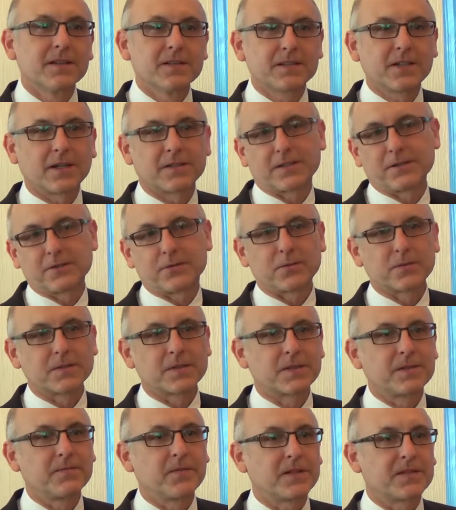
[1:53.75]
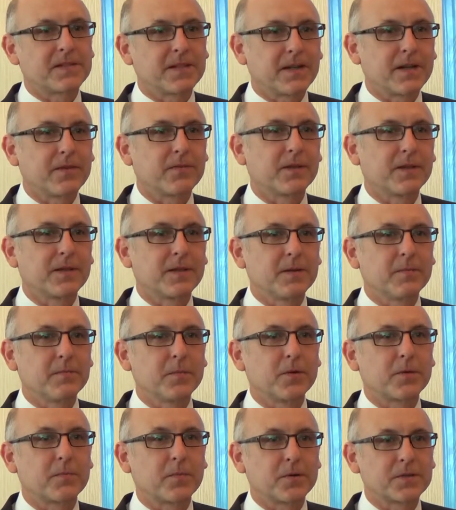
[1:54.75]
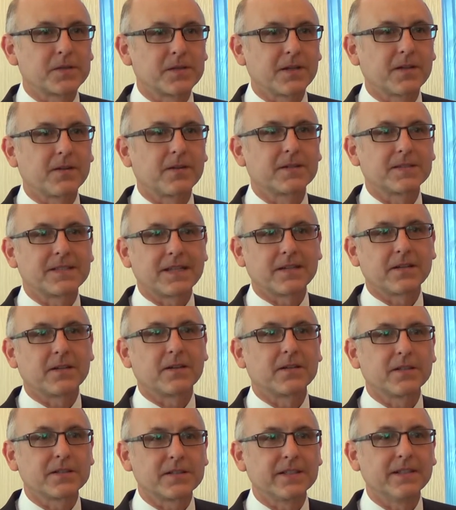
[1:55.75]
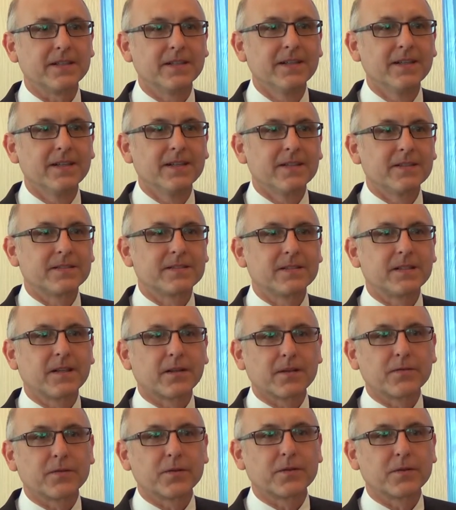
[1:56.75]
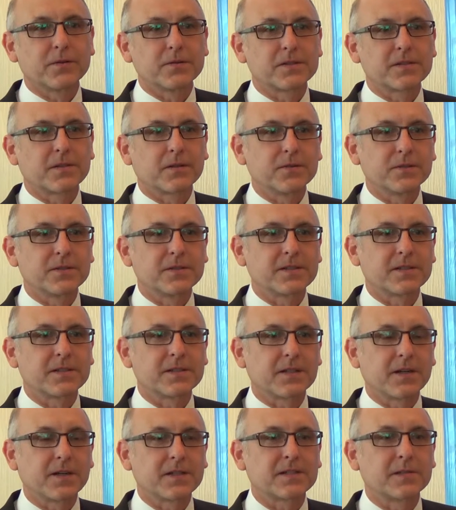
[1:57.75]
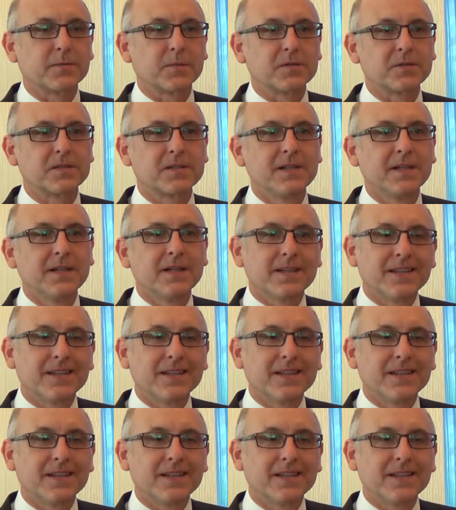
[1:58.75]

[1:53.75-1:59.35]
Johnson Controls is investing heavily in both personnel and technology to deliver those solutions to customers.